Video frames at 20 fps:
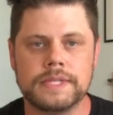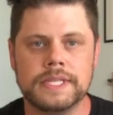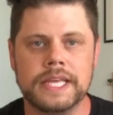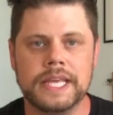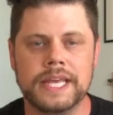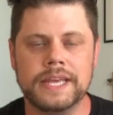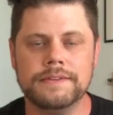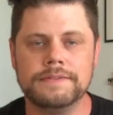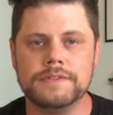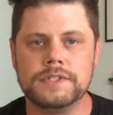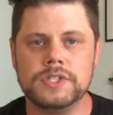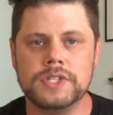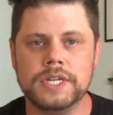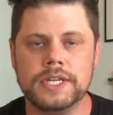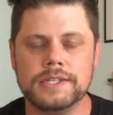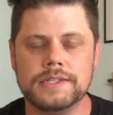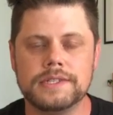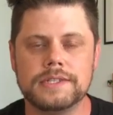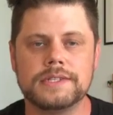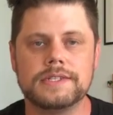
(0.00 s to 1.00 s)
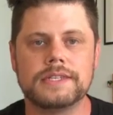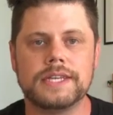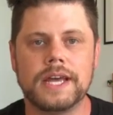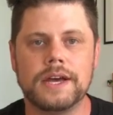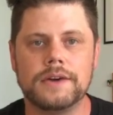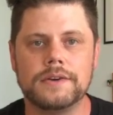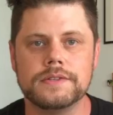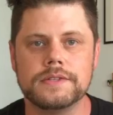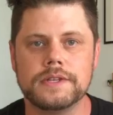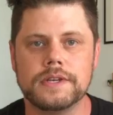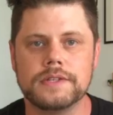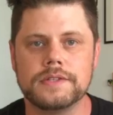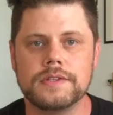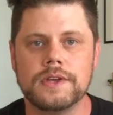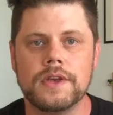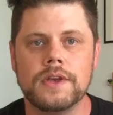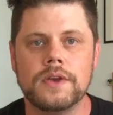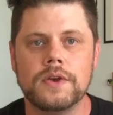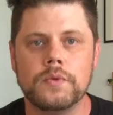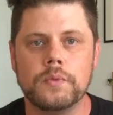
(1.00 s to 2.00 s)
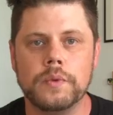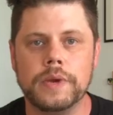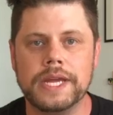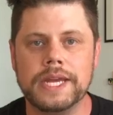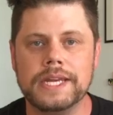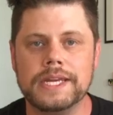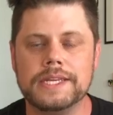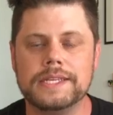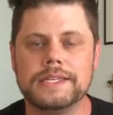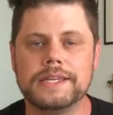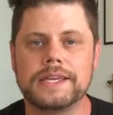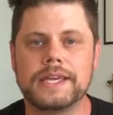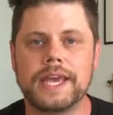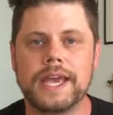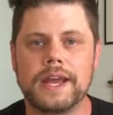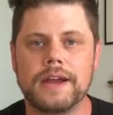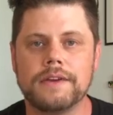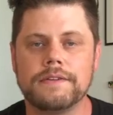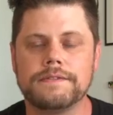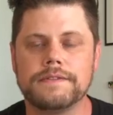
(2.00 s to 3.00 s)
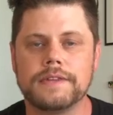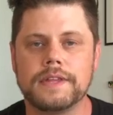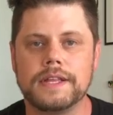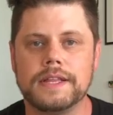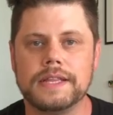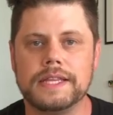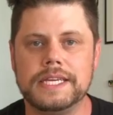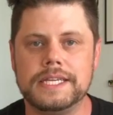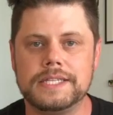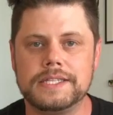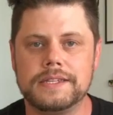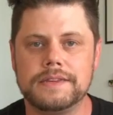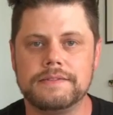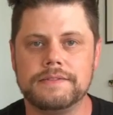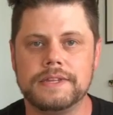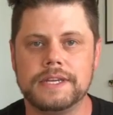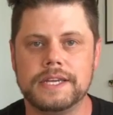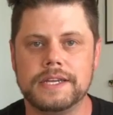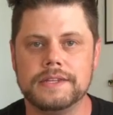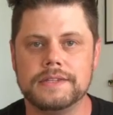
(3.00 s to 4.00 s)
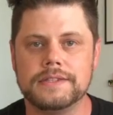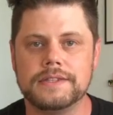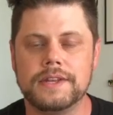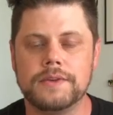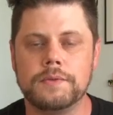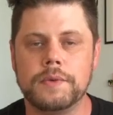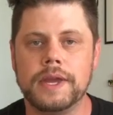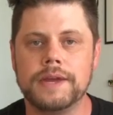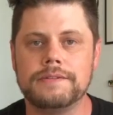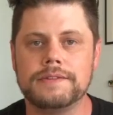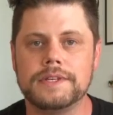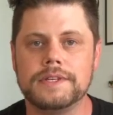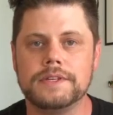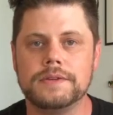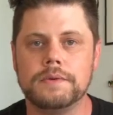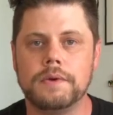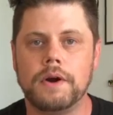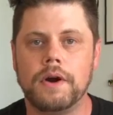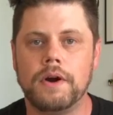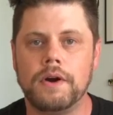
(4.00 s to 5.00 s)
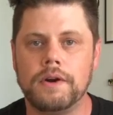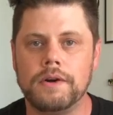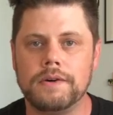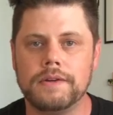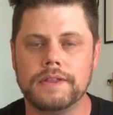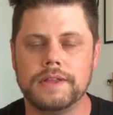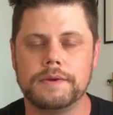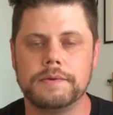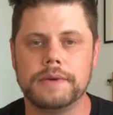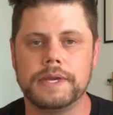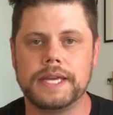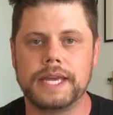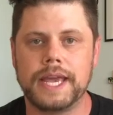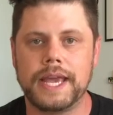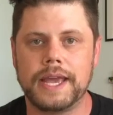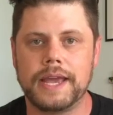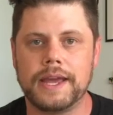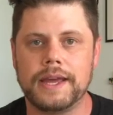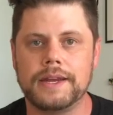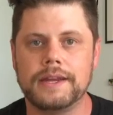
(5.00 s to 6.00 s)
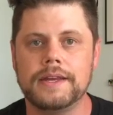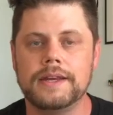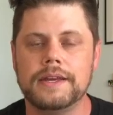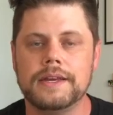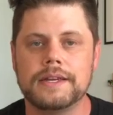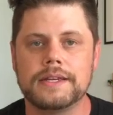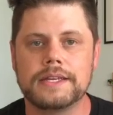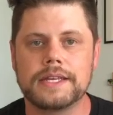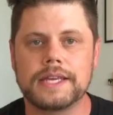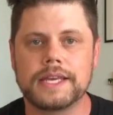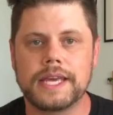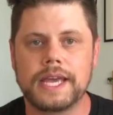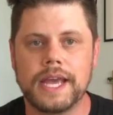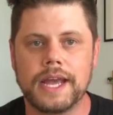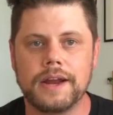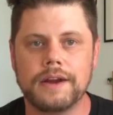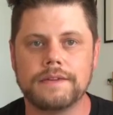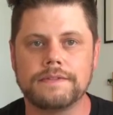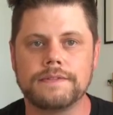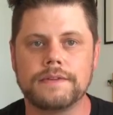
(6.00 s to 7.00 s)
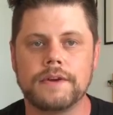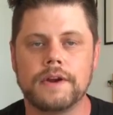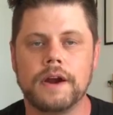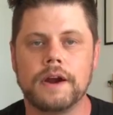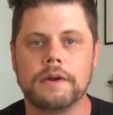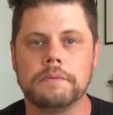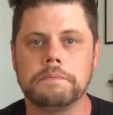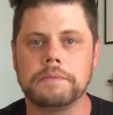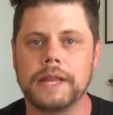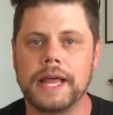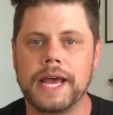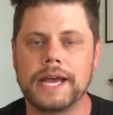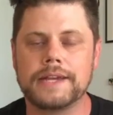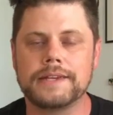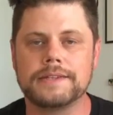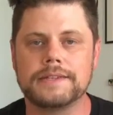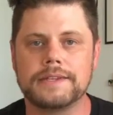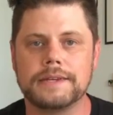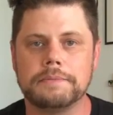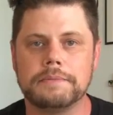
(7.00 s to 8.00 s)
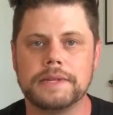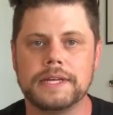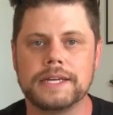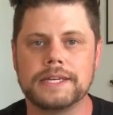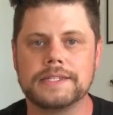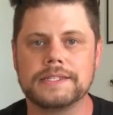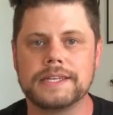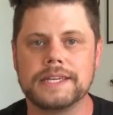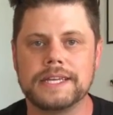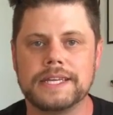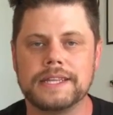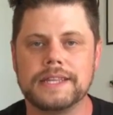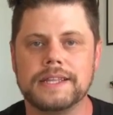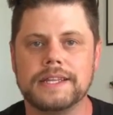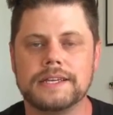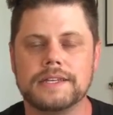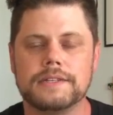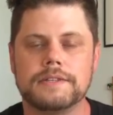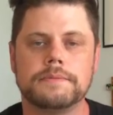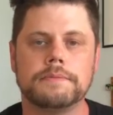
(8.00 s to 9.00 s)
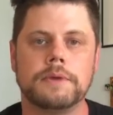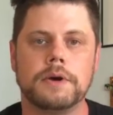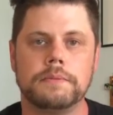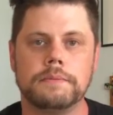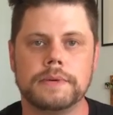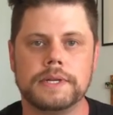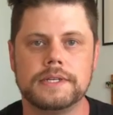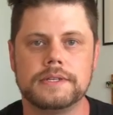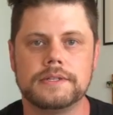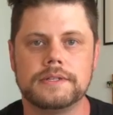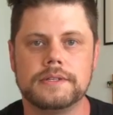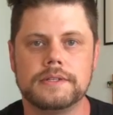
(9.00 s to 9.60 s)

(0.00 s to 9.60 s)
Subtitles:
If Jesus tells us we need to care for the least of these, then we have to do all that we can to care for our black siblings in this moment.